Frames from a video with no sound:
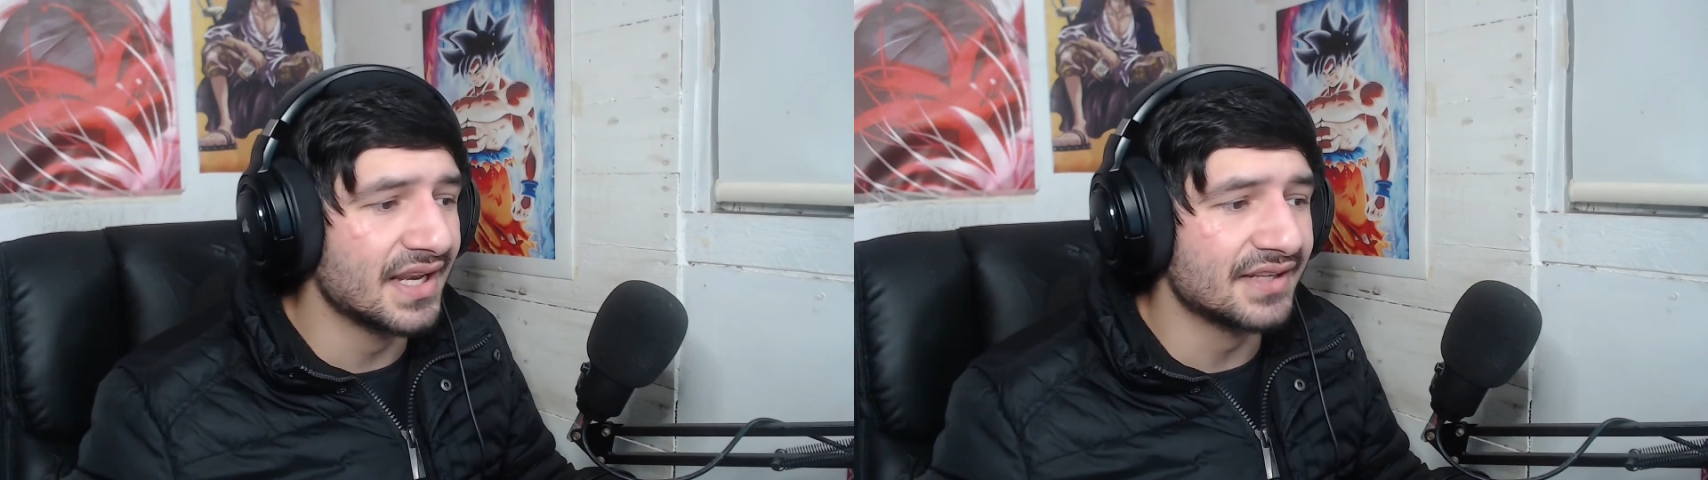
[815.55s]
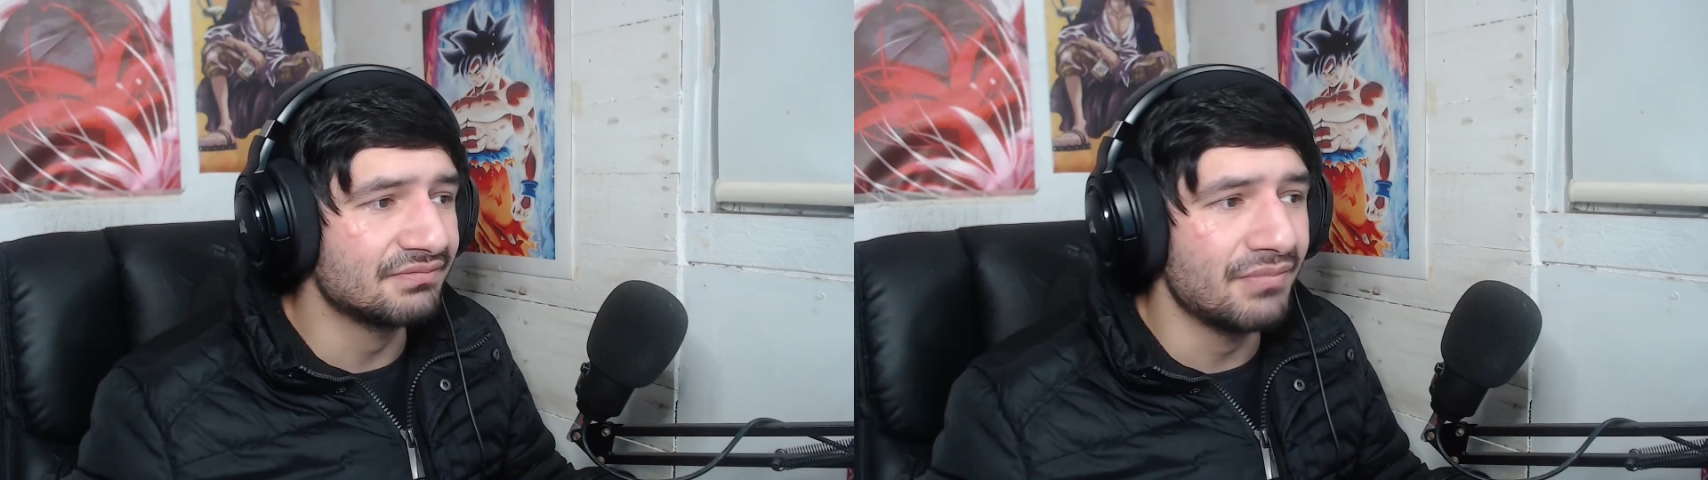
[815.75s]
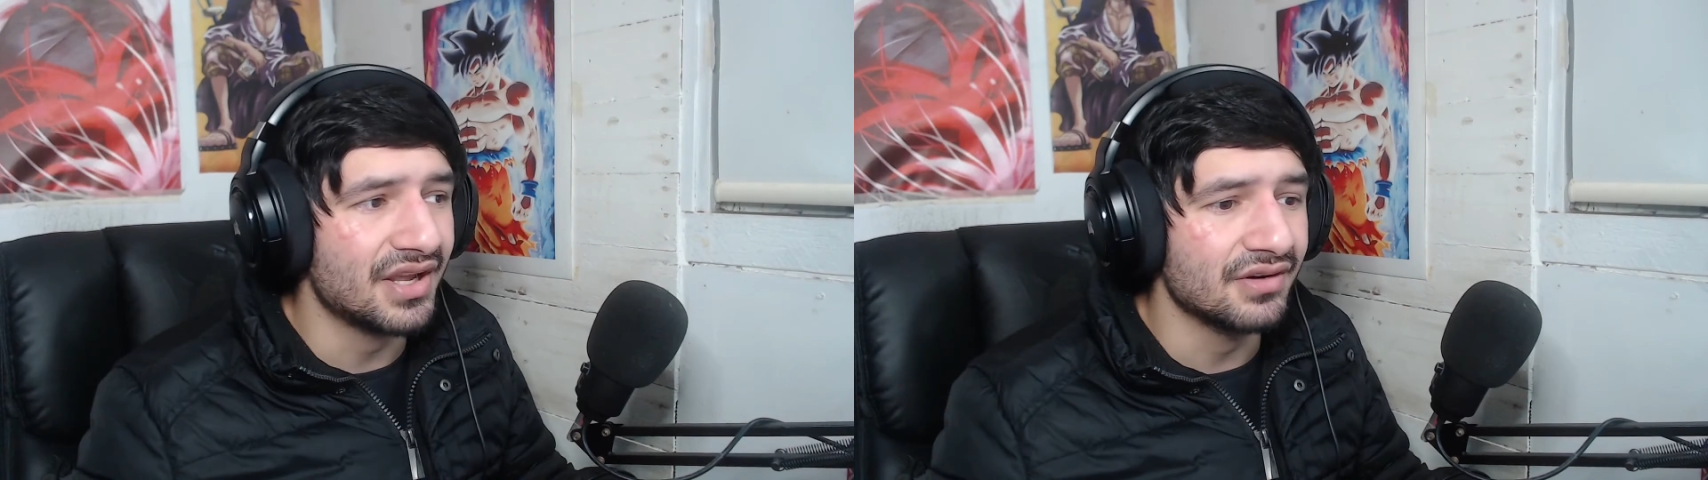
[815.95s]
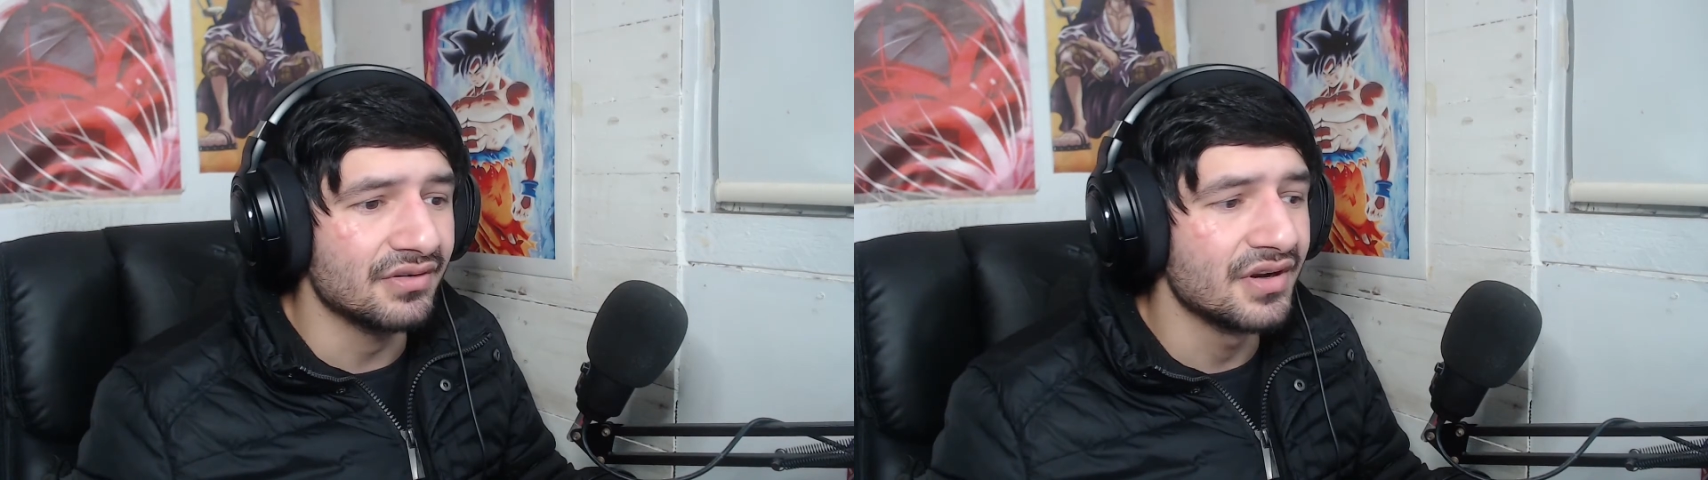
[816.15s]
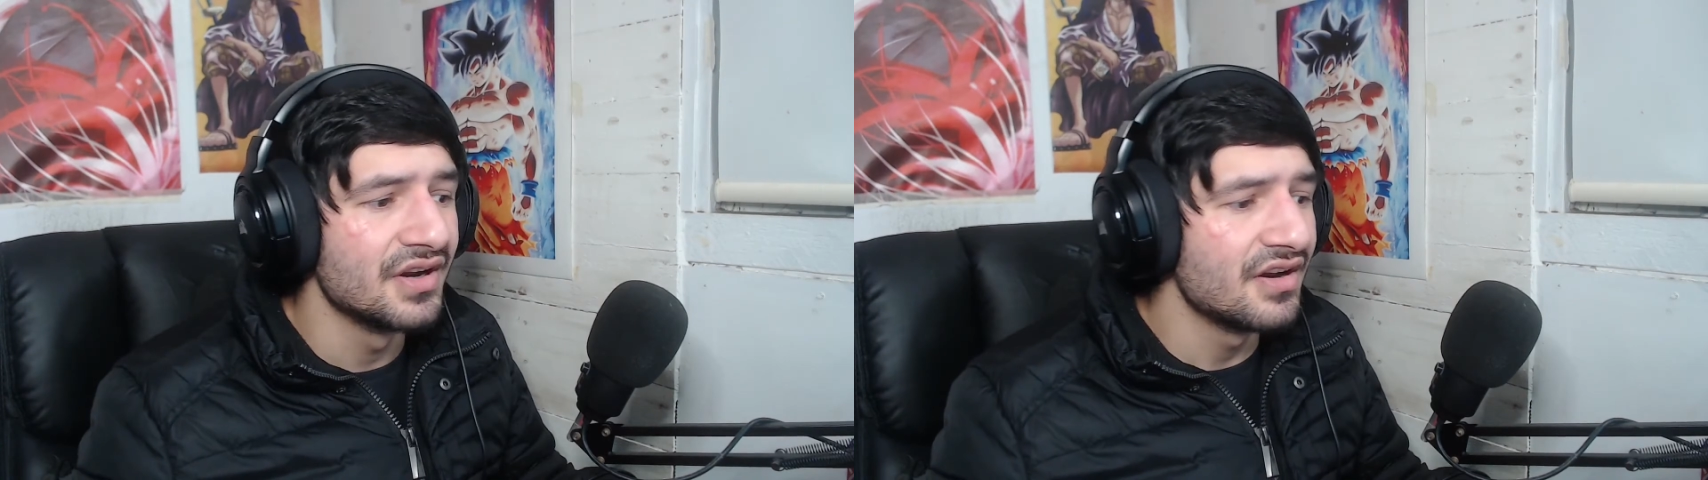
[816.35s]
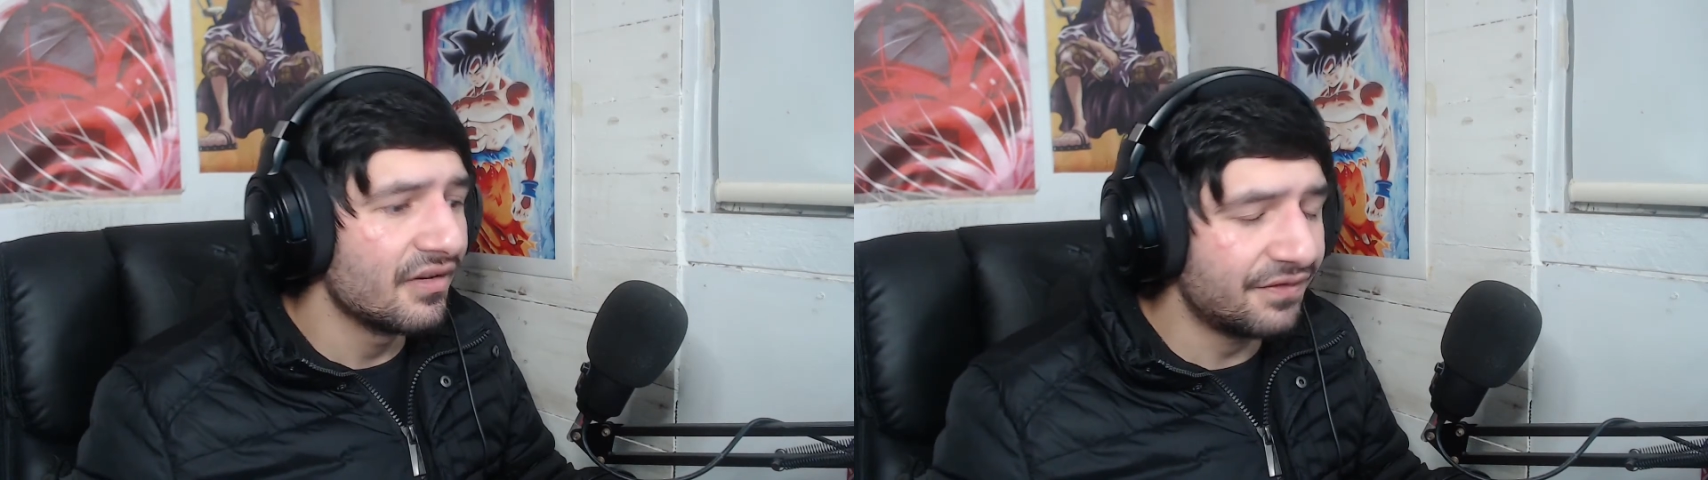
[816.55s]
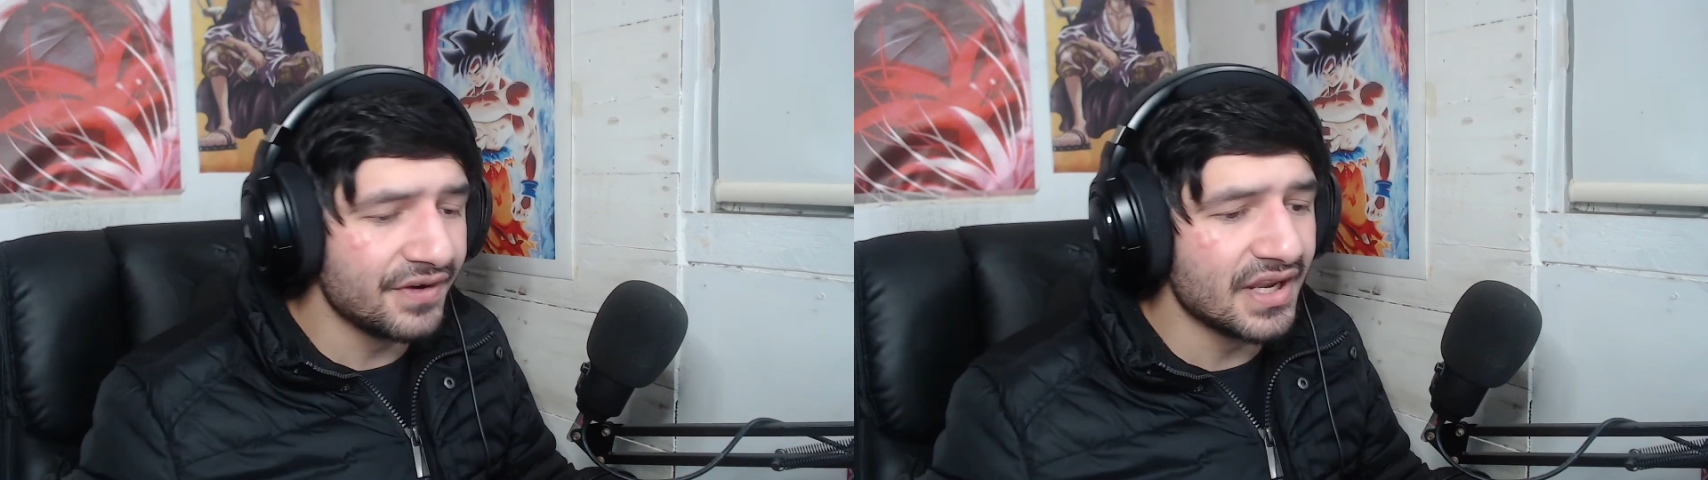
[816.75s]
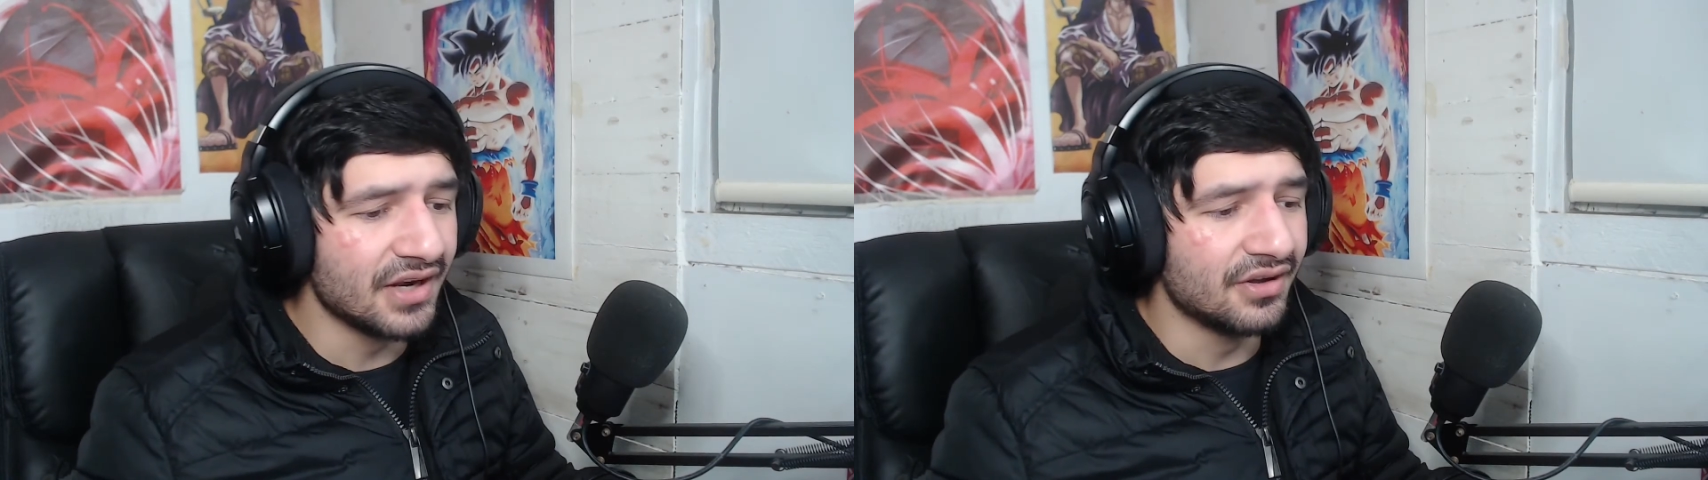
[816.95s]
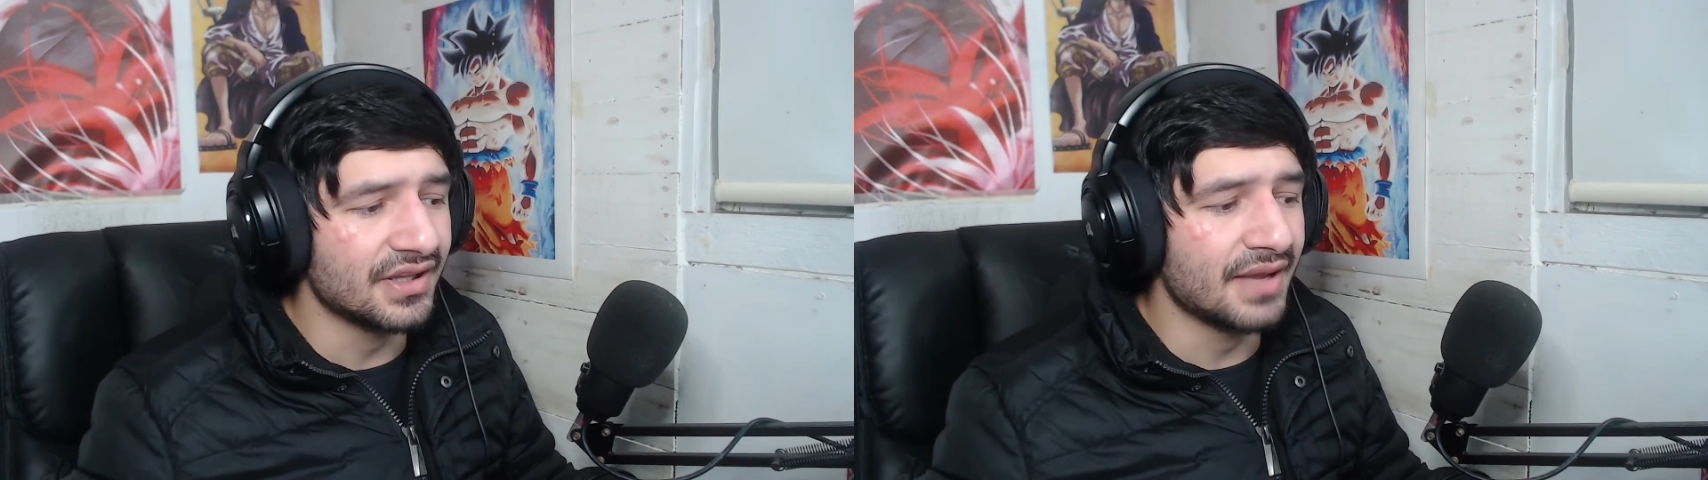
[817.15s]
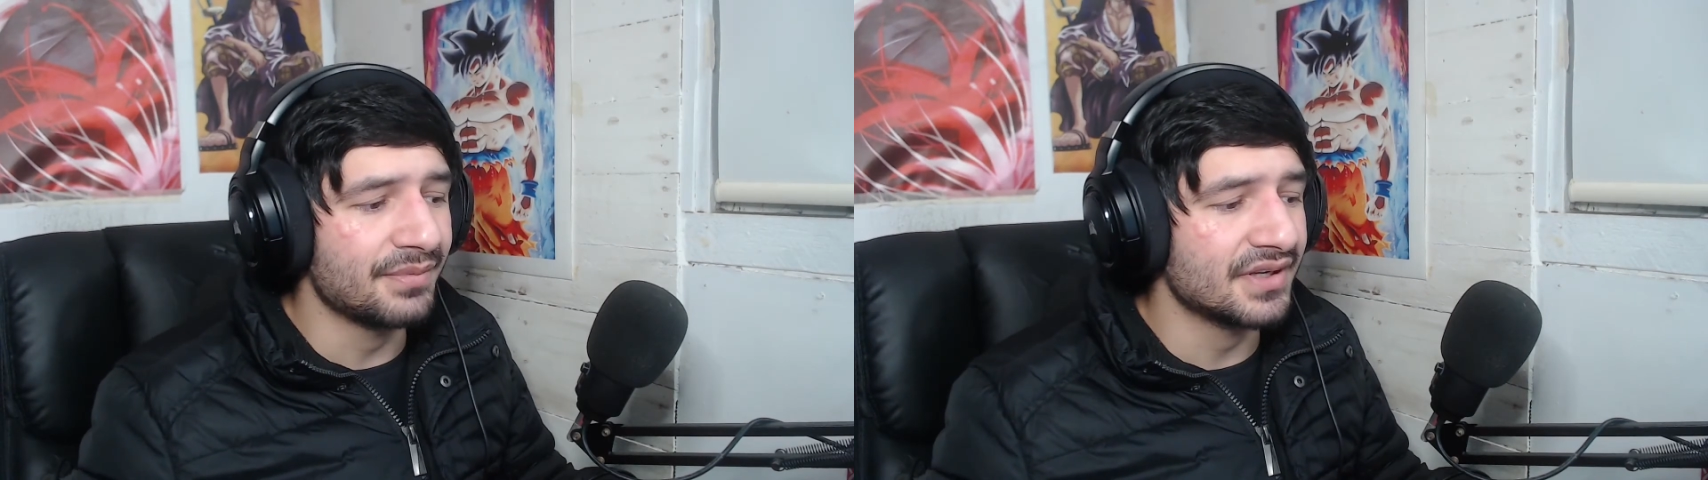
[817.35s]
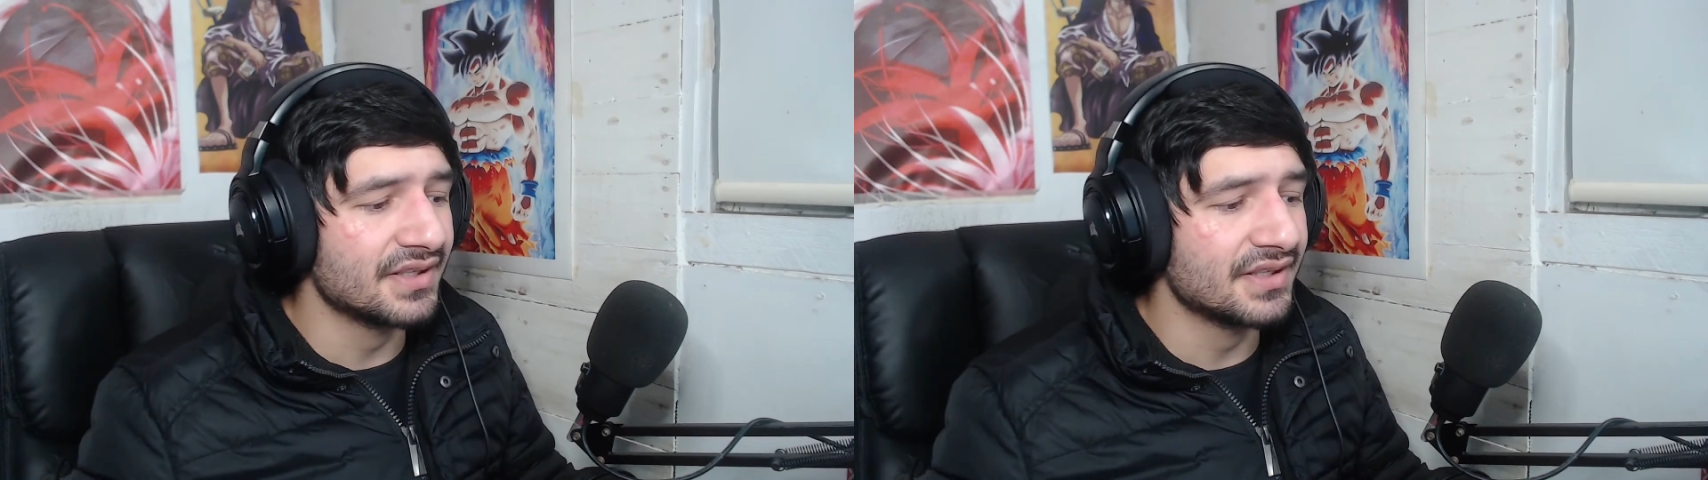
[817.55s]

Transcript: Like, make her free and all that. But